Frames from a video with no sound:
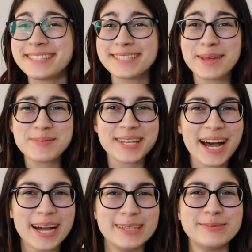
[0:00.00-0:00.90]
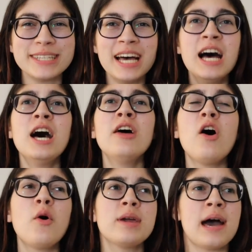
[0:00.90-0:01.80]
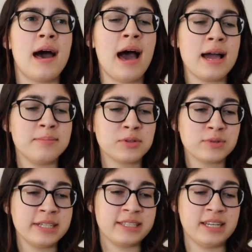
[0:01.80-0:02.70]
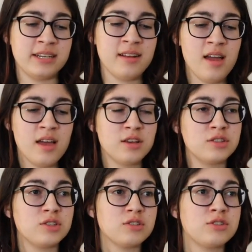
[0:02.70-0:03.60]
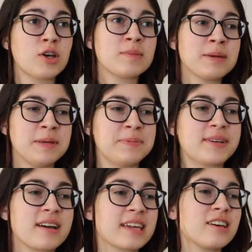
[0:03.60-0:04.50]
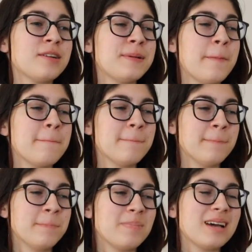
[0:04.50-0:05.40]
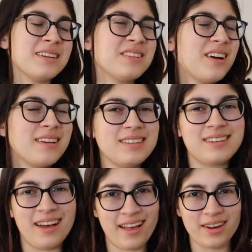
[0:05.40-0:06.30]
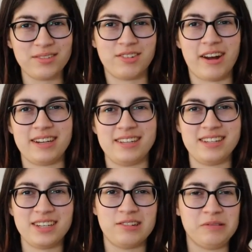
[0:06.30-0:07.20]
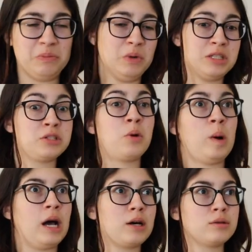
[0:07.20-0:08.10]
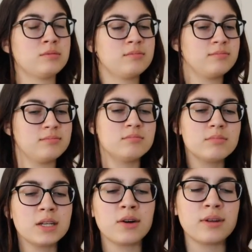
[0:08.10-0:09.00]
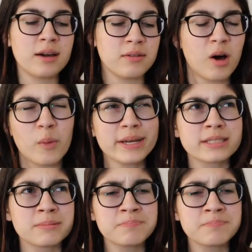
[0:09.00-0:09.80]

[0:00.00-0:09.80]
sometimes. Oh yeah, I am the reason so many people got killed. You know, I kind of regret it, you know, once in a while. But no, not always.